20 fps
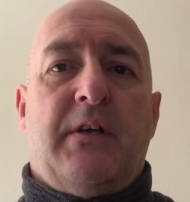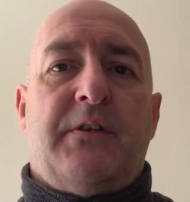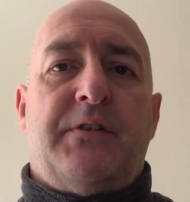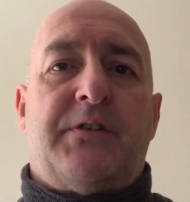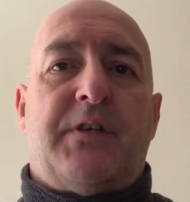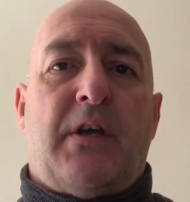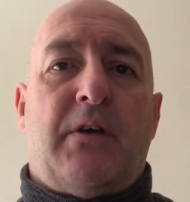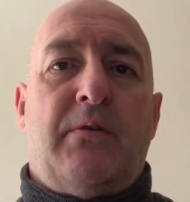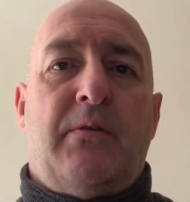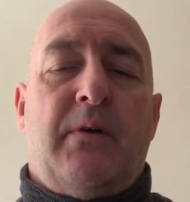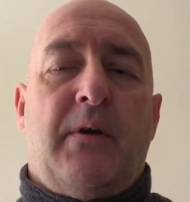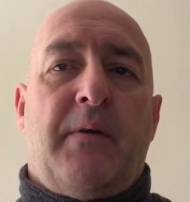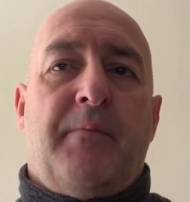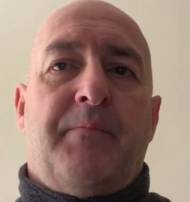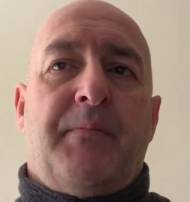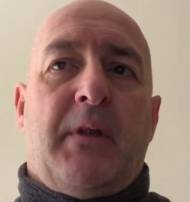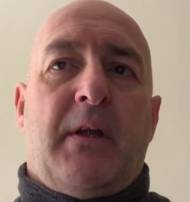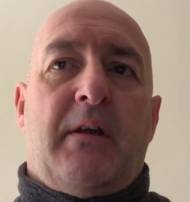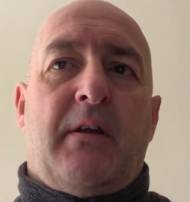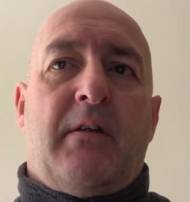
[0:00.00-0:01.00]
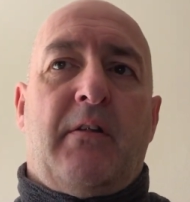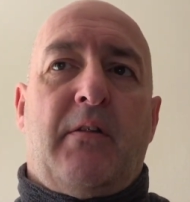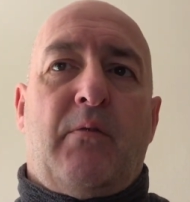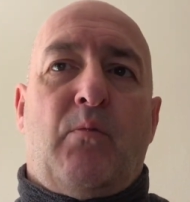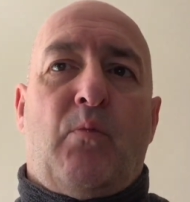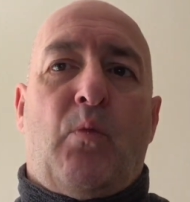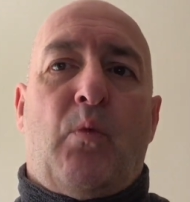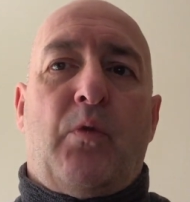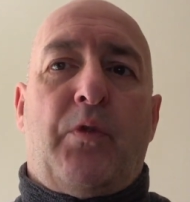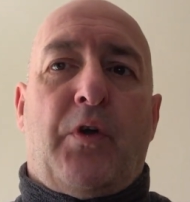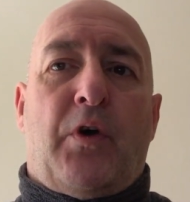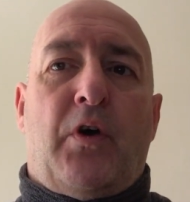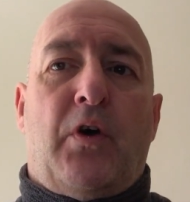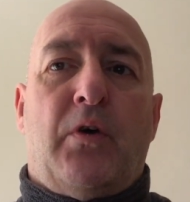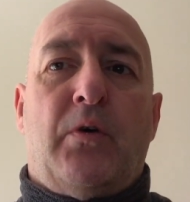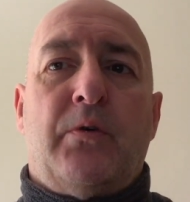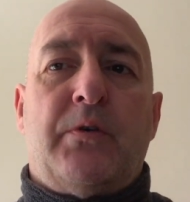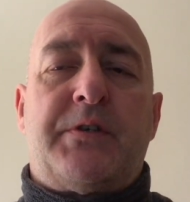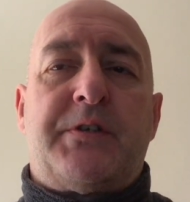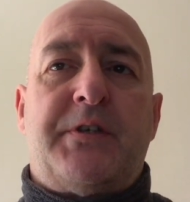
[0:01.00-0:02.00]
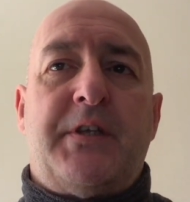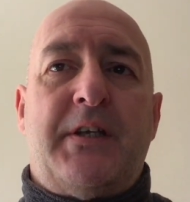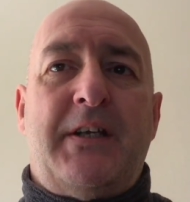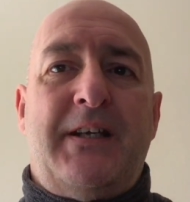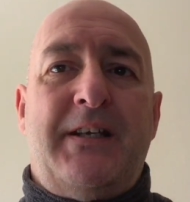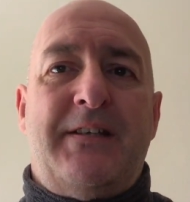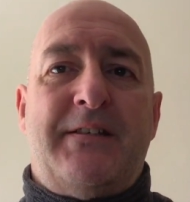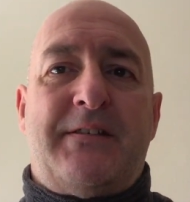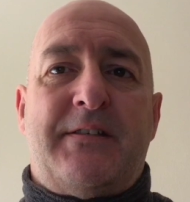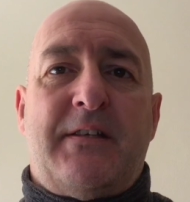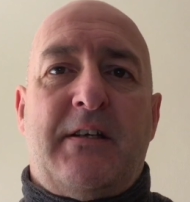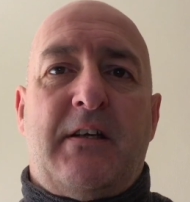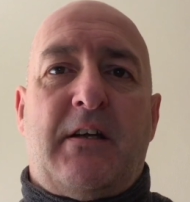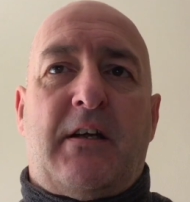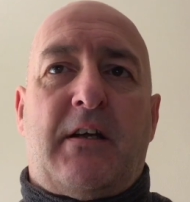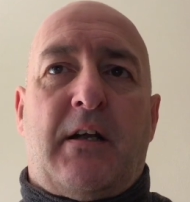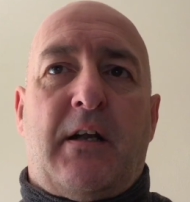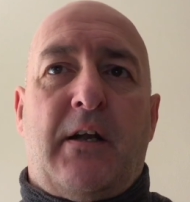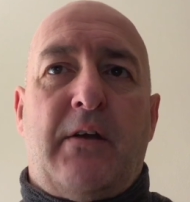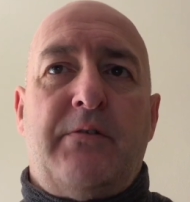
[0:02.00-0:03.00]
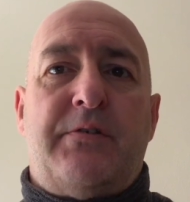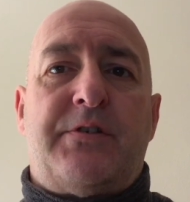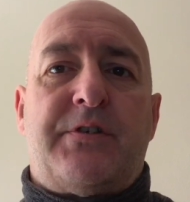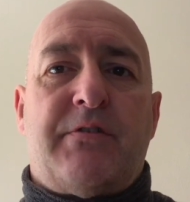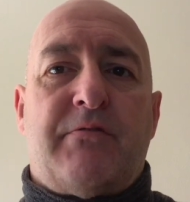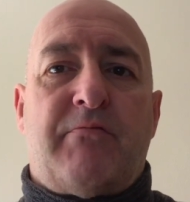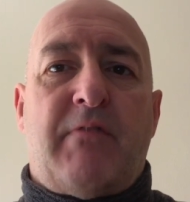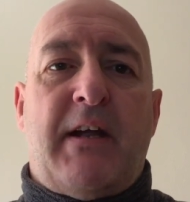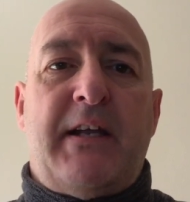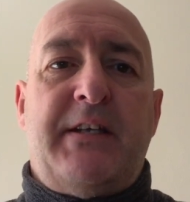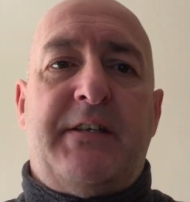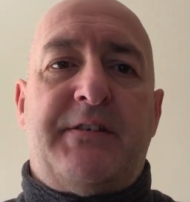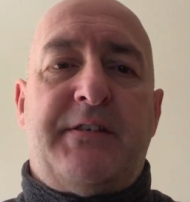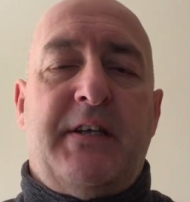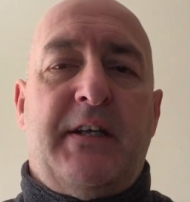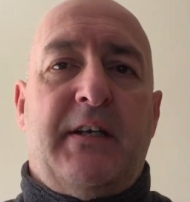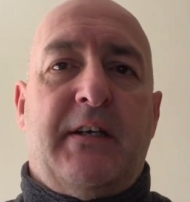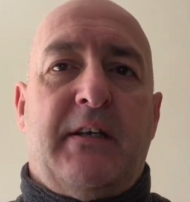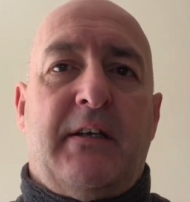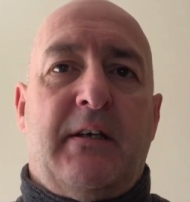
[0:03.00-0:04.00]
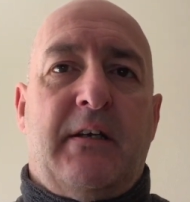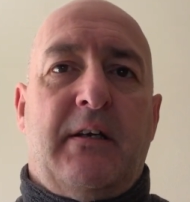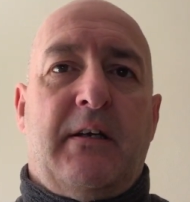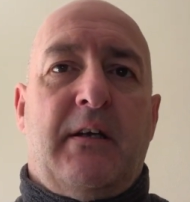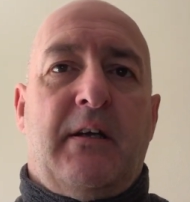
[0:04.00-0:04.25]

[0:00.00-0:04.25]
So the horse that is close to racing